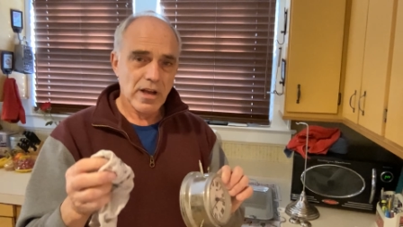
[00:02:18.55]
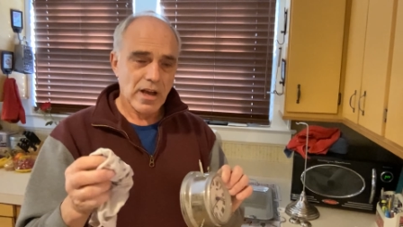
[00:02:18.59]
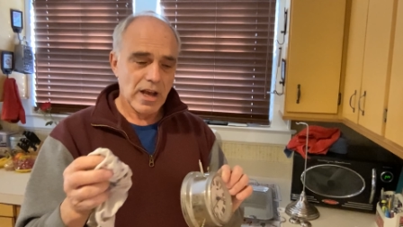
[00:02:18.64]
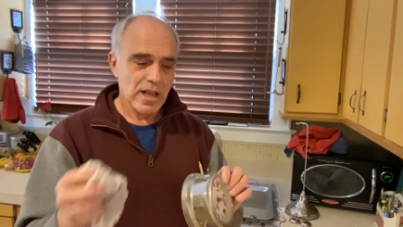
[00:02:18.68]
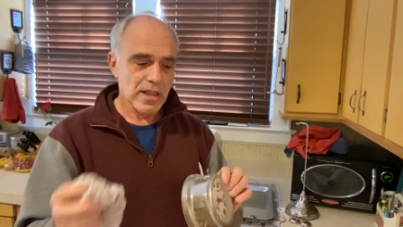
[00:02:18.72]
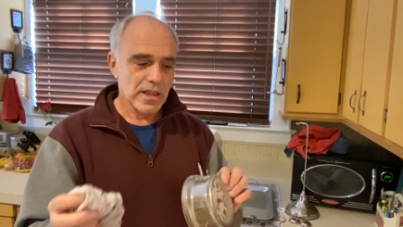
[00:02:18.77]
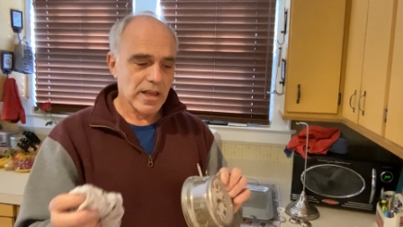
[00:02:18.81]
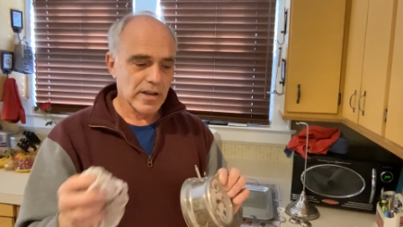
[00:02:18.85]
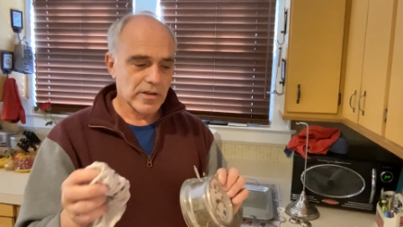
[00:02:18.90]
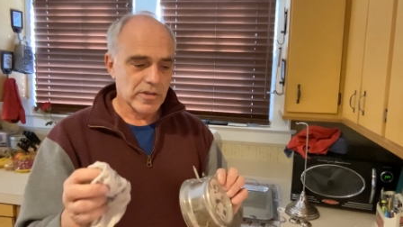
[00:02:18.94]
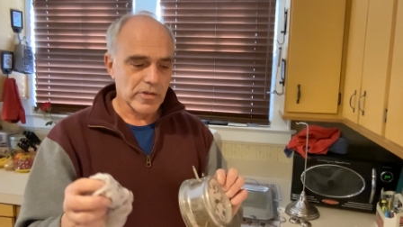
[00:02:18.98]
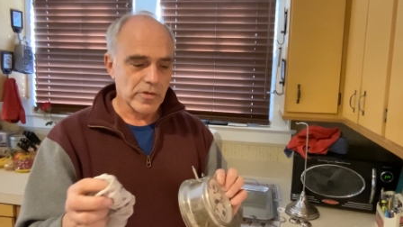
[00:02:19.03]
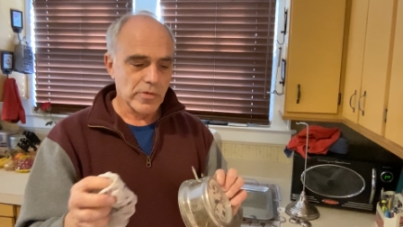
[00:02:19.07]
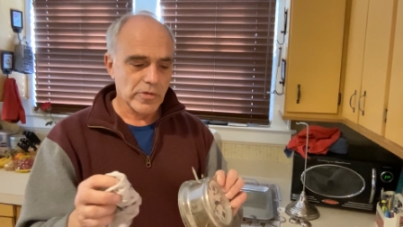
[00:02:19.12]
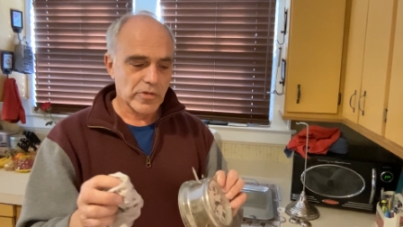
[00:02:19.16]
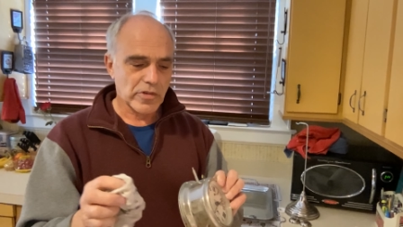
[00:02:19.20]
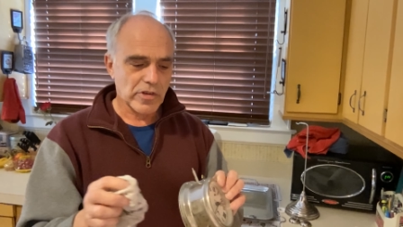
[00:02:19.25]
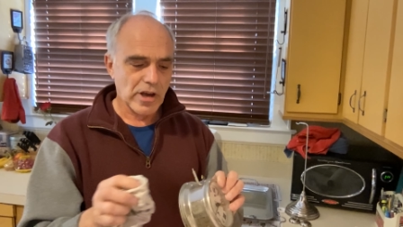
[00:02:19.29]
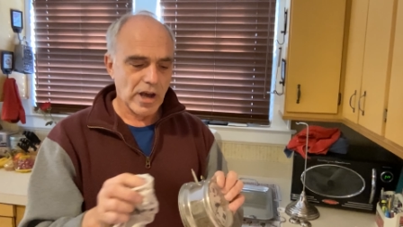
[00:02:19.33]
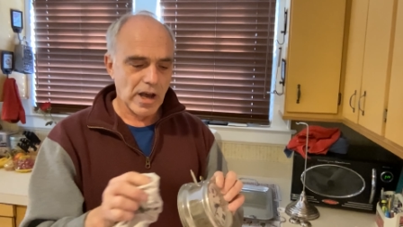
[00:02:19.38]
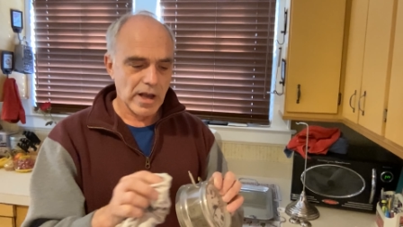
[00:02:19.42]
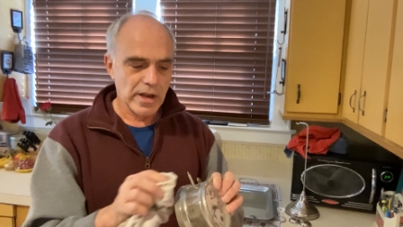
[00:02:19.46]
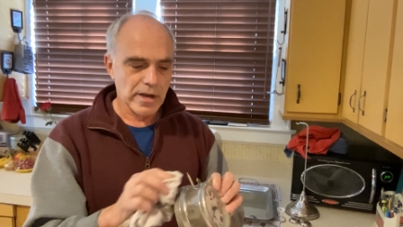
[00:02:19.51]
I like to use
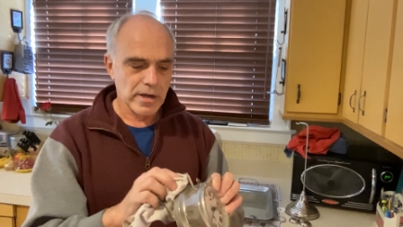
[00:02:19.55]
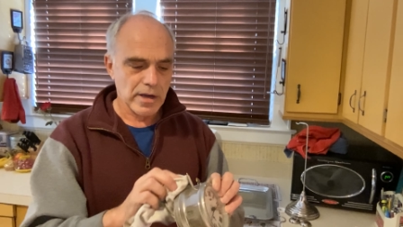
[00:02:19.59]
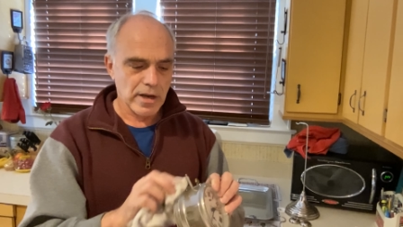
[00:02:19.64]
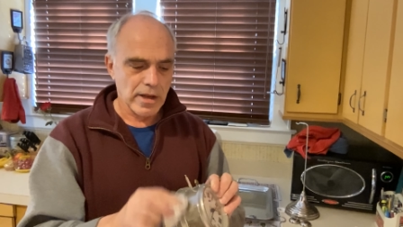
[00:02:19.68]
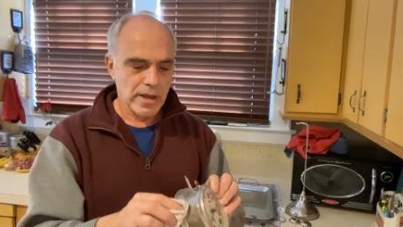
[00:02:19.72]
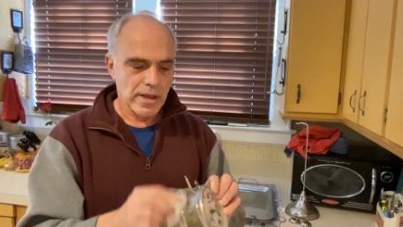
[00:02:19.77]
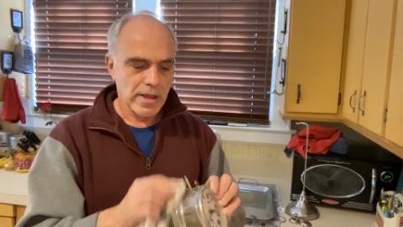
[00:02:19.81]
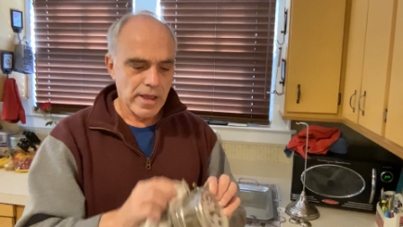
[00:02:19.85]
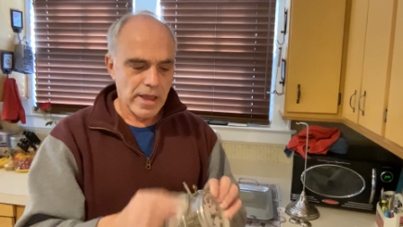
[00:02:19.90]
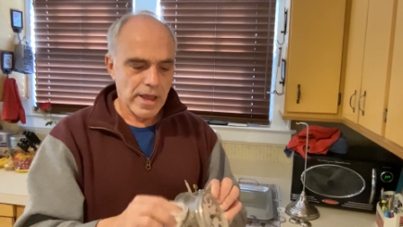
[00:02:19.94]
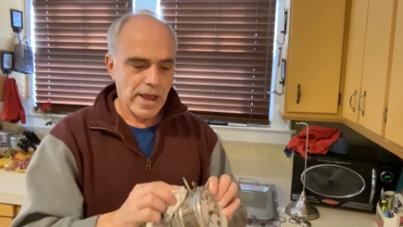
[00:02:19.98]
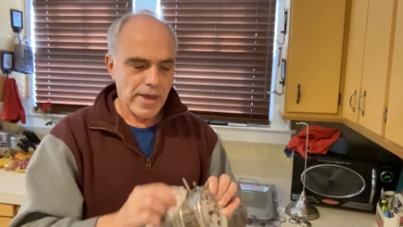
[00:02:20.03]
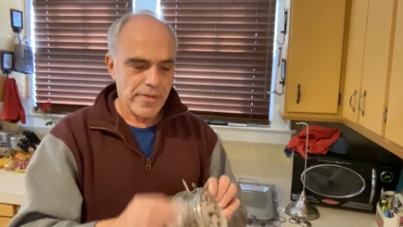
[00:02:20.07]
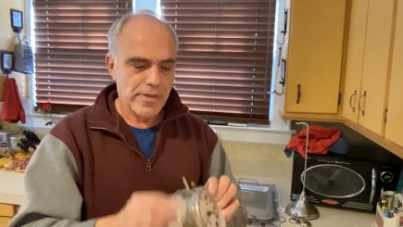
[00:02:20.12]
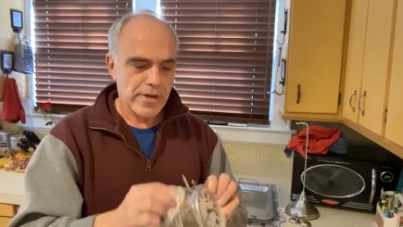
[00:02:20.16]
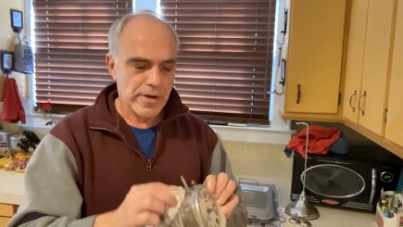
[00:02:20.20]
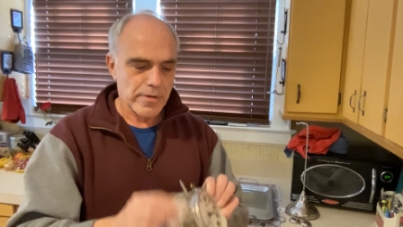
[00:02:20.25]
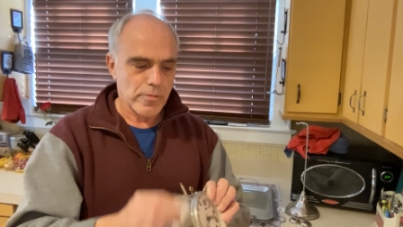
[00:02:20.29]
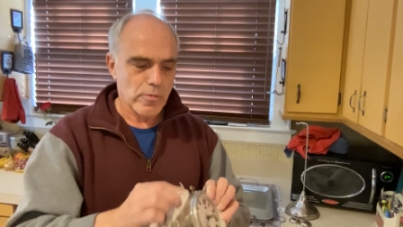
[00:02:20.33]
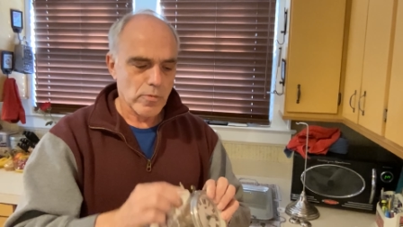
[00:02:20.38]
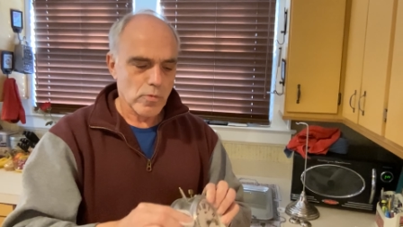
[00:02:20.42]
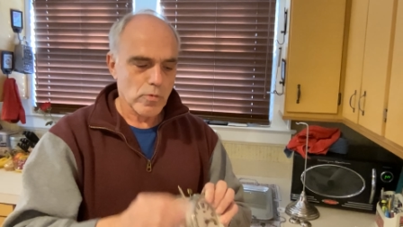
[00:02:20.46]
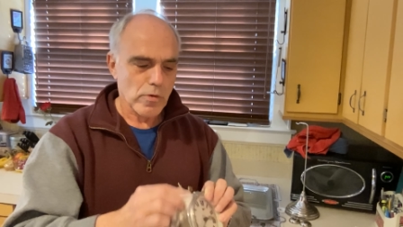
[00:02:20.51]
cotton and
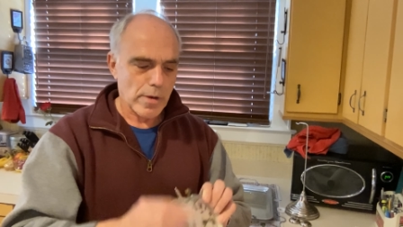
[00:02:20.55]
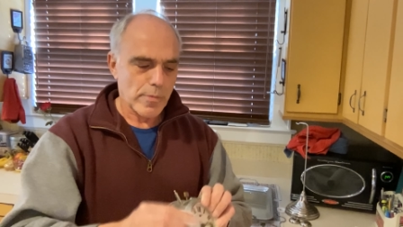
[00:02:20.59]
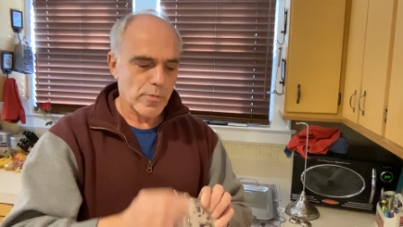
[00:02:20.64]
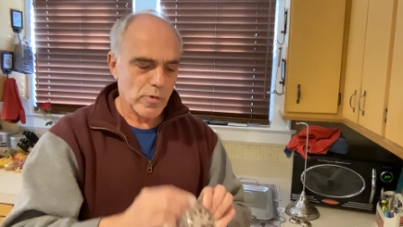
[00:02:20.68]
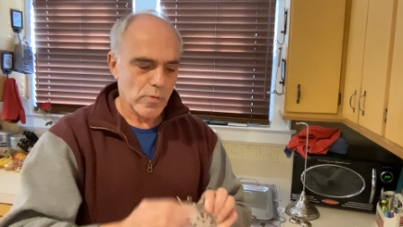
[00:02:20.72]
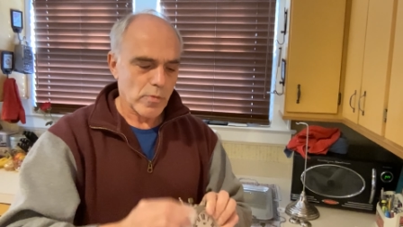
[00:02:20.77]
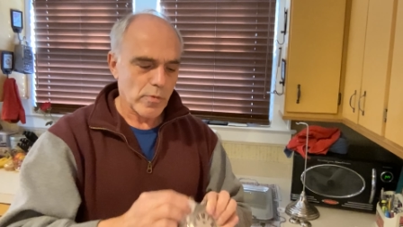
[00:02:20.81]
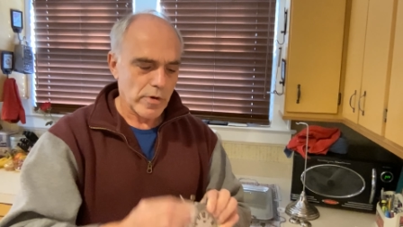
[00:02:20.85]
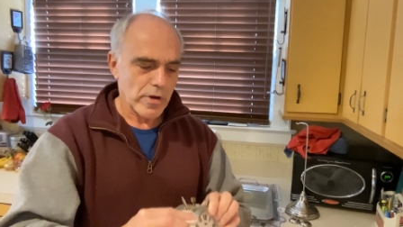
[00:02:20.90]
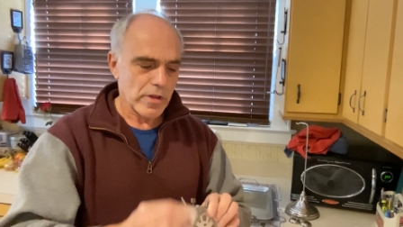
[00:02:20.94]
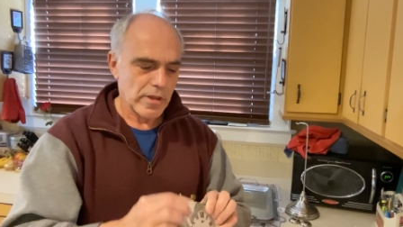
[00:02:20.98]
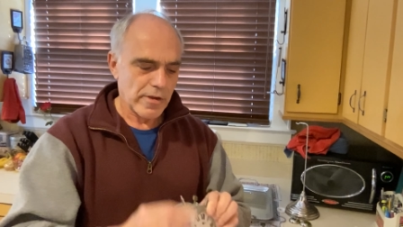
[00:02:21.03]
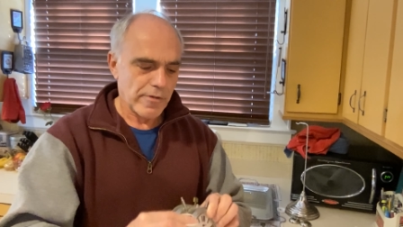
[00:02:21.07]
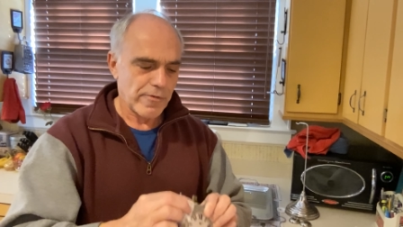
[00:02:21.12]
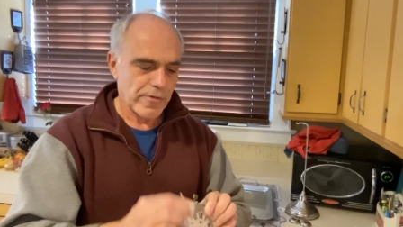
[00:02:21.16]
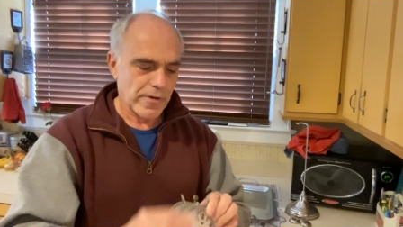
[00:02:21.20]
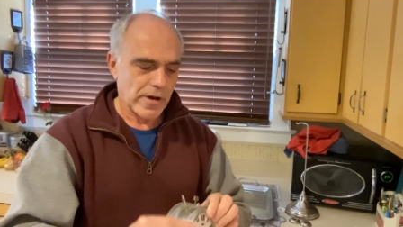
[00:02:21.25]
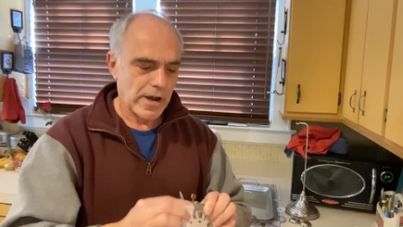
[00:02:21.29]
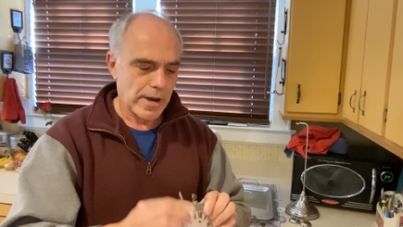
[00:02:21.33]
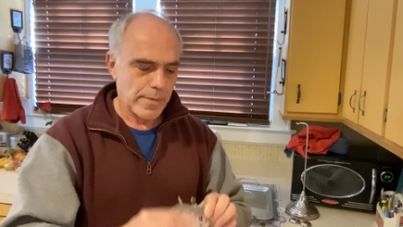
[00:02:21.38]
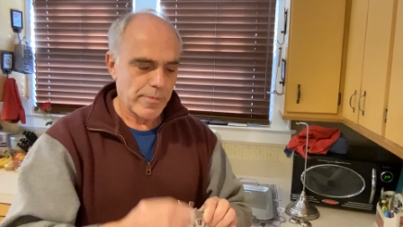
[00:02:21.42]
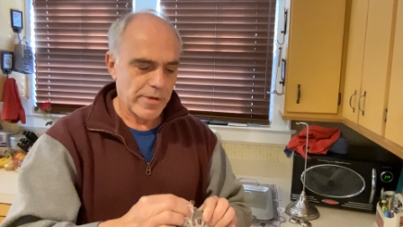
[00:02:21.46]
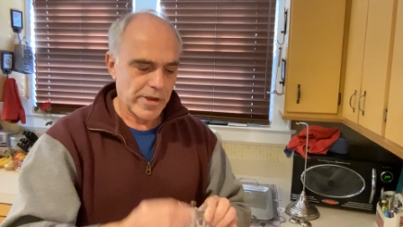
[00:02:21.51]
then rub really
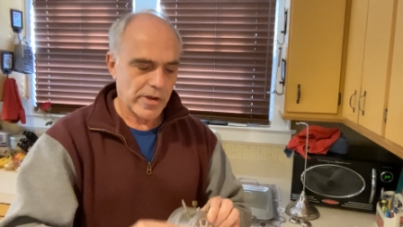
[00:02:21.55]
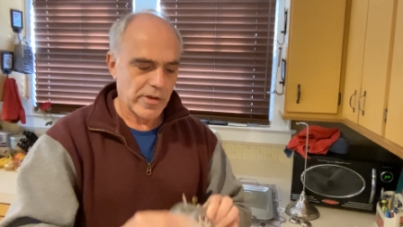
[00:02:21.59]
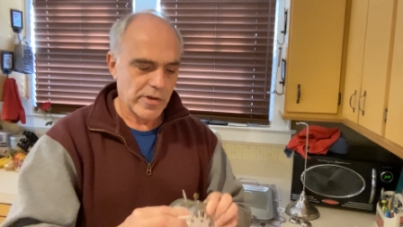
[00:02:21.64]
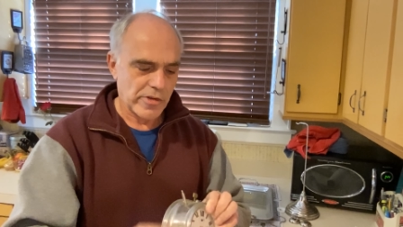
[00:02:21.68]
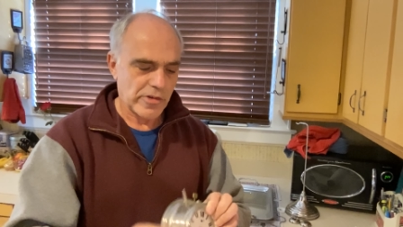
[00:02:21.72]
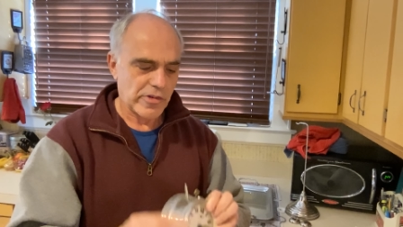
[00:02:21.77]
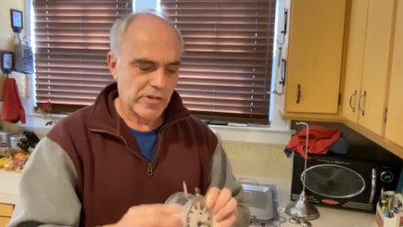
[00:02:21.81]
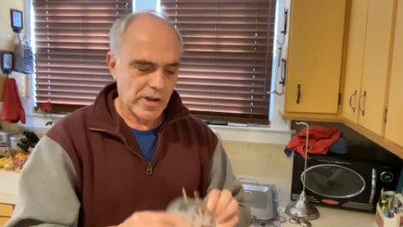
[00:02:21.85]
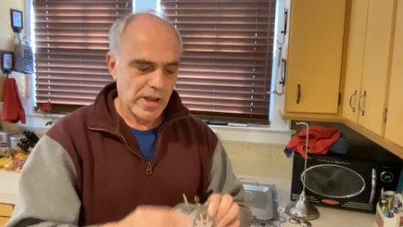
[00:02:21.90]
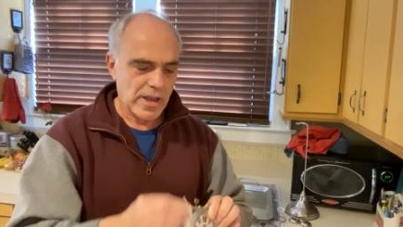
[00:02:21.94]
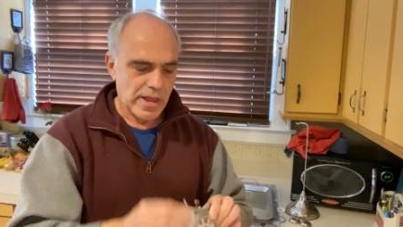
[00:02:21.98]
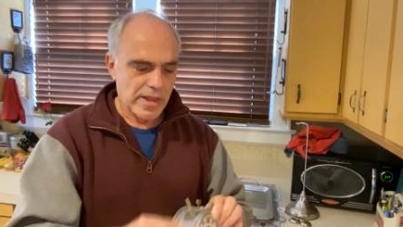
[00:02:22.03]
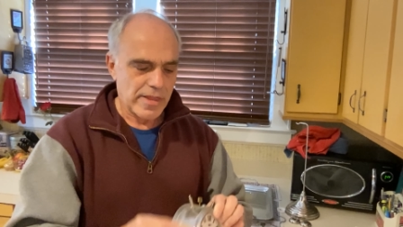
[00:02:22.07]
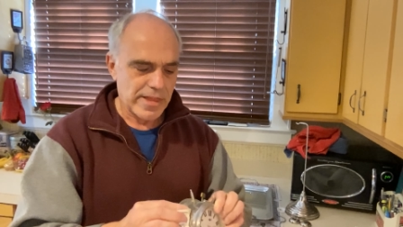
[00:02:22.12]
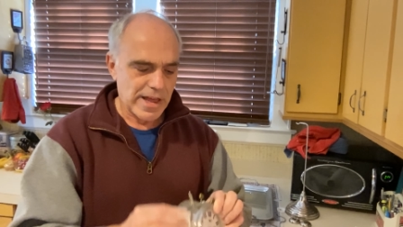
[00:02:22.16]
fine because